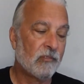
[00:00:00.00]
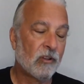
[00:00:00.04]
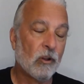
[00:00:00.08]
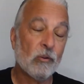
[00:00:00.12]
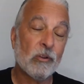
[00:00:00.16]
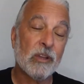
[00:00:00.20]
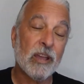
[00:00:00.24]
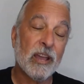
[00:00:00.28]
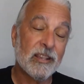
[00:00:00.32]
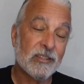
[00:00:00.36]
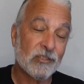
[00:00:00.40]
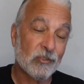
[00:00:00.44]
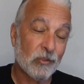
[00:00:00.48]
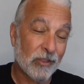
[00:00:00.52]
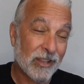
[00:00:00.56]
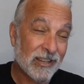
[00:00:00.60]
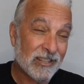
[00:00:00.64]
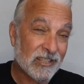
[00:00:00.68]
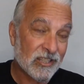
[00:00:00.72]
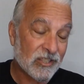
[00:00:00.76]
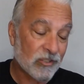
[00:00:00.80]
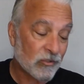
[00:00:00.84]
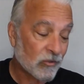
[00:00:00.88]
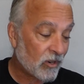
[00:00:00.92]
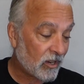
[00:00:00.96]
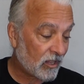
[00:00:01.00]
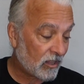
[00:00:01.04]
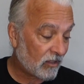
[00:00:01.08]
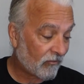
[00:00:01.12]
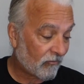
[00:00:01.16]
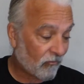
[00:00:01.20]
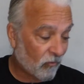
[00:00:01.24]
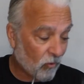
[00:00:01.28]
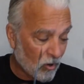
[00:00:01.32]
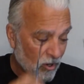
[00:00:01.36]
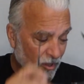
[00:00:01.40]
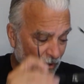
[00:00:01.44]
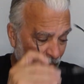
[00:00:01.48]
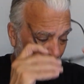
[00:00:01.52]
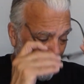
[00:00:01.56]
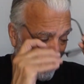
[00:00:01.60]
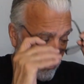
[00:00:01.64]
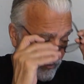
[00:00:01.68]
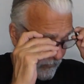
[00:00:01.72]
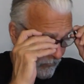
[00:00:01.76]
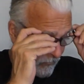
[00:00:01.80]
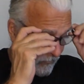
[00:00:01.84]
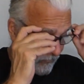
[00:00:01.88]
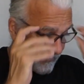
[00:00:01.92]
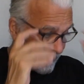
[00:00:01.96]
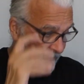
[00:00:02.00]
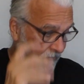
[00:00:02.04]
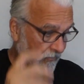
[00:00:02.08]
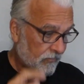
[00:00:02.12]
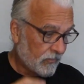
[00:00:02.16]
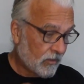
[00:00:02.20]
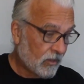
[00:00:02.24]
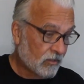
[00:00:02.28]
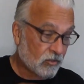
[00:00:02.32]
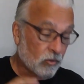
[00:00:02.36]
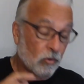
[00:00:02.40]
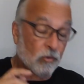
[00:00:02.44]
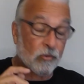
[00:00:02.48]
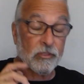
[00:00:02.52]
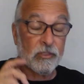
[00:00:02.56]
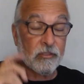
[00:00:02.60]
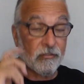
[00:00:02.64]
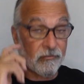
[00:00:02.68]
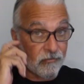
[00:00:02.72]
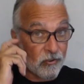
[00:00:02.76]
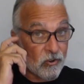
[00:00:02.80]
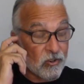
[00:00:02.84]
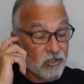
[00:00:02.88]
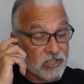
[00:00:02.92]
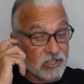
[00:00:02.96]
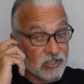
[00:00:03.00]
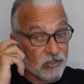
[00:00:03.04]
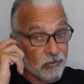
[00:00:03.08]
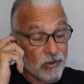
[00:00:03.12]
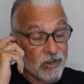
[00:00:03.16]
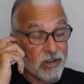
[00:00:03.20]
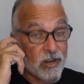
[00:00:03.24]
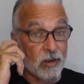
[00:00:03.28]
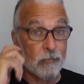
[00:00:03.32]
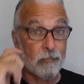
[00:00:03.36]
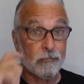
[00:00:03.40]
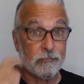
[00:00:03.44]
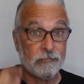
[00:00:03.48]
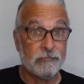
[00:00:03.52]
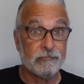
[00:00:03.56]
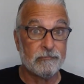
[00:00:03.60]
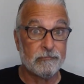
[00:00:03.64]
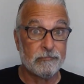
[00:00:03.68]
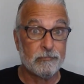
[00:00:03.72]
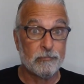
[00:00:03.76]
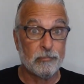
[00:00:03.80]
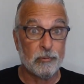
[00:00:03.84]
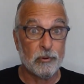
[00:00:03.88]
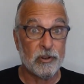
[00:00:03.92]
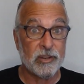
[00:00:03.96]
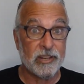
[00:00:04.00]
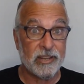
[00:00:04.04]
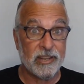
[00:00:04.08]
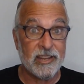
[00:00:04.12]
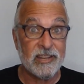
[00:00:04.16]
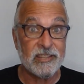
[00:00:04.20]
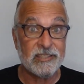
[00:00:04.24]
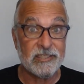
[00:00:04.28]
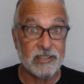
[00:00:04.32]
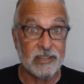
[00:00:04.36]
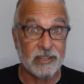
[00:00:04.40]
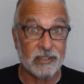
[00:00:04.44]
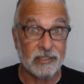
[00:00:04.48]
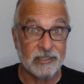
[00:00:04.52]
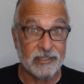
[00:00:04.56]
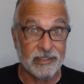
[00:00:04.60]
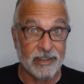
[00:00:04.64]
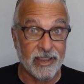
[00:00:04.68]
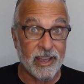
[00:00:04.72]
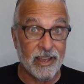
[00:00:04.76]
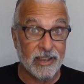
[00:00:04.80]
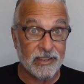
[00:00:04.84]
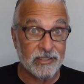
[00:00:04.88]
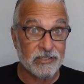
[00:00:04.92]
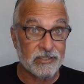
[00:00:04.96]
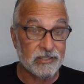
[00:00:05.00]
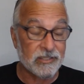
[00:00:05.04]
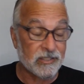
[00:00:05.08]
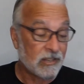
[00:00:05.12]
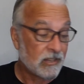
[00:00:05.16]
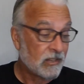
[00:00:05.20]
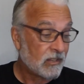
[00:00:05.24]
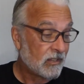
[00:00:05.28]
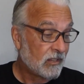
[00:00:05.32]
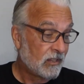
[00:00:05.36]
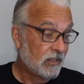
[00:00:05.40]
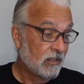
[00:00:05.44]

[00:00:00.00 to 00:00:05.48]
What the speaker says: Okay, so that's 3. The fourth one, so the first 3 are pretty easy to guess.